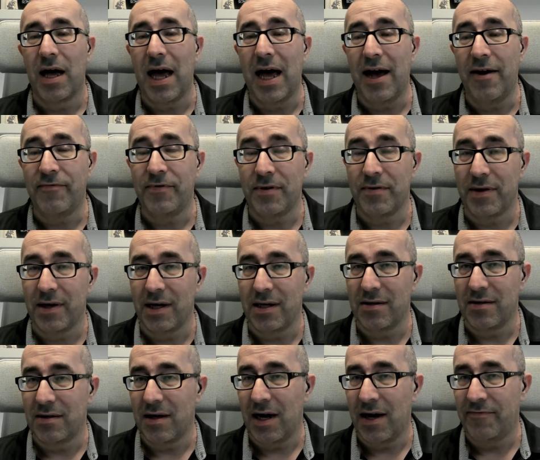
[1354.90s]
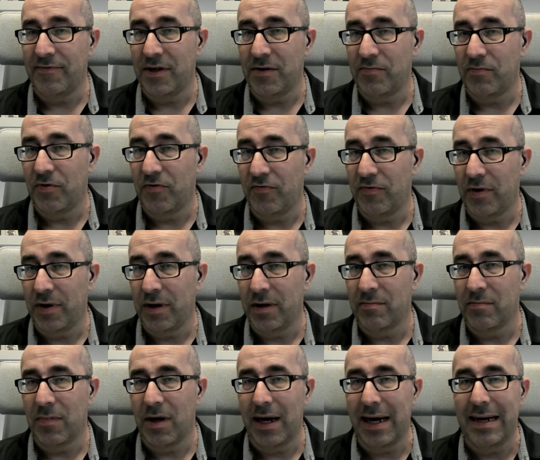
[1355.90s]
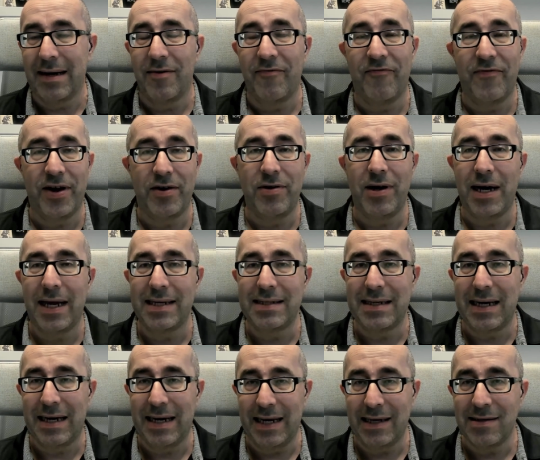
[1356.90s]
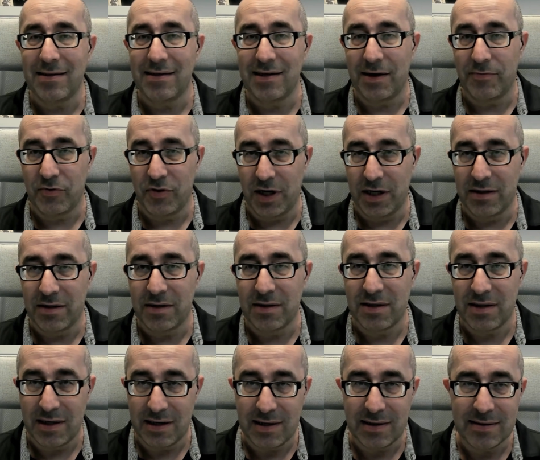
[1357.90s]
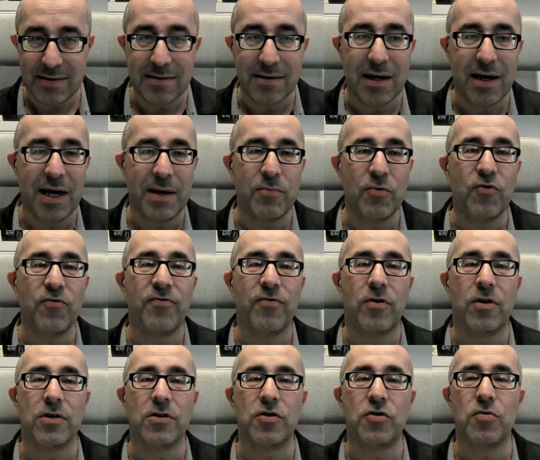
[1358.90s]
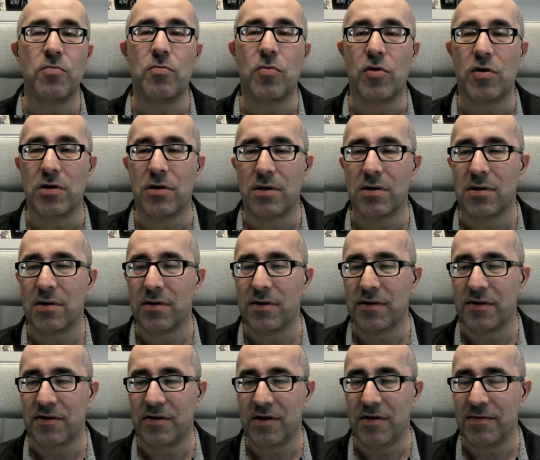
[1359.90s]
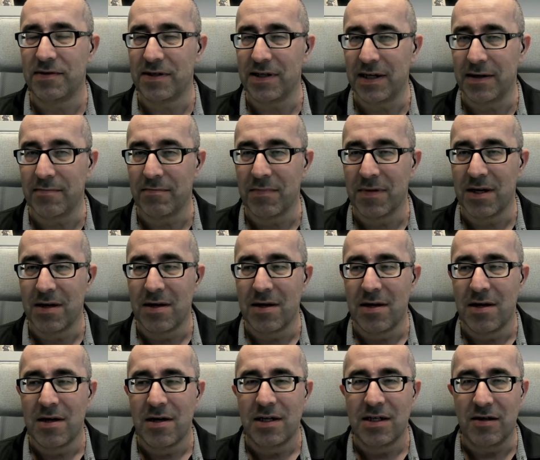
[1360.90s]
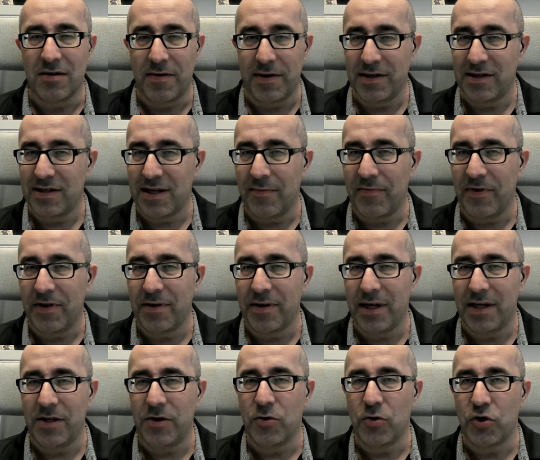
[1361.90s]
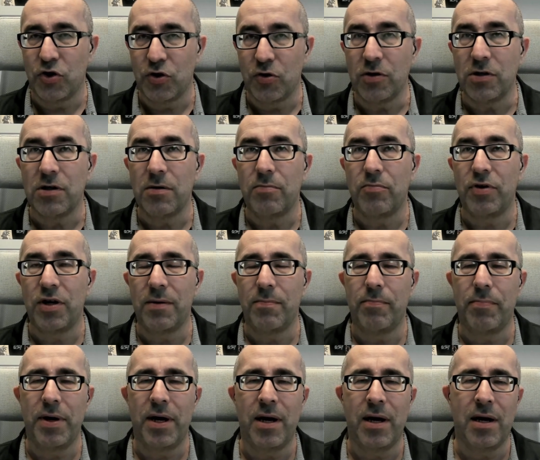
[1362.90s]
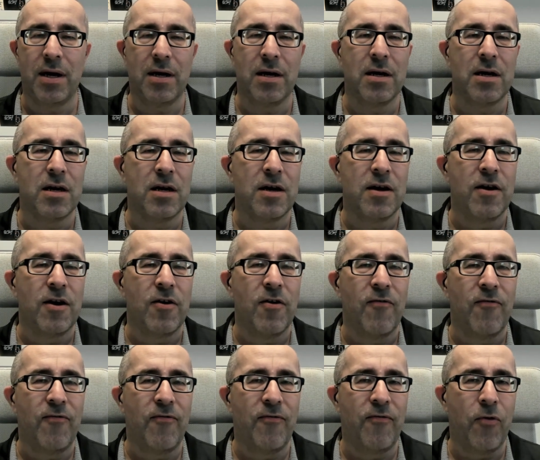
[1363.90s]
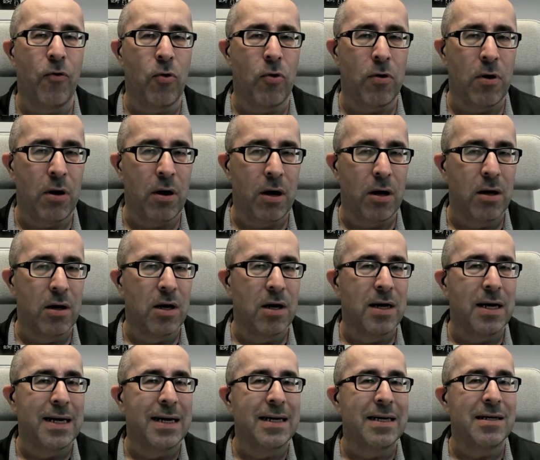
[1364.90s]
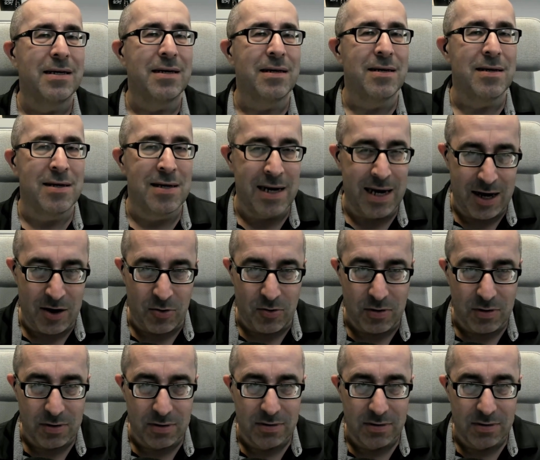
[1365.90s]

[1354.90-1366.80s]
after that, after performing my very last legacy upgrade tasks, I move on to modern servicing. So that's something that you should prepare for now.